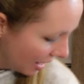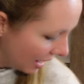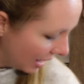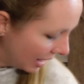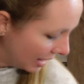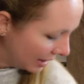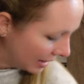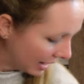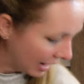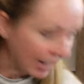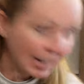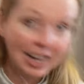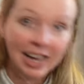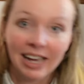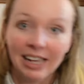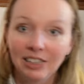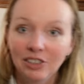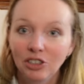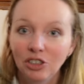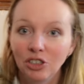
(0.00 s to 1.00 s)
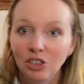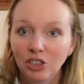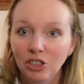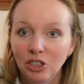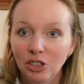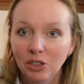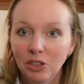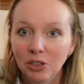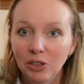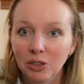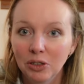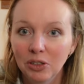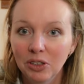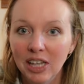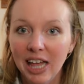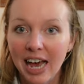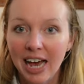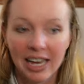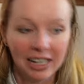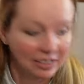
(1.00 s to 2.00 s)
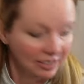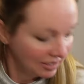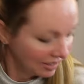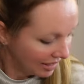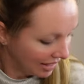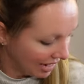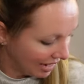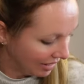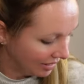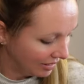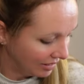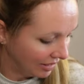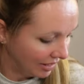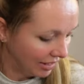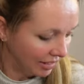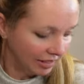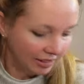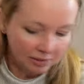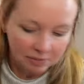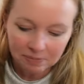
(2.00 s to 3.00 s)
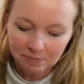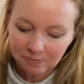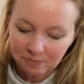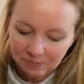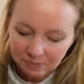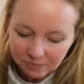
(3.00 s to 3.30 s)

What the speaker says: And then I got two last things here.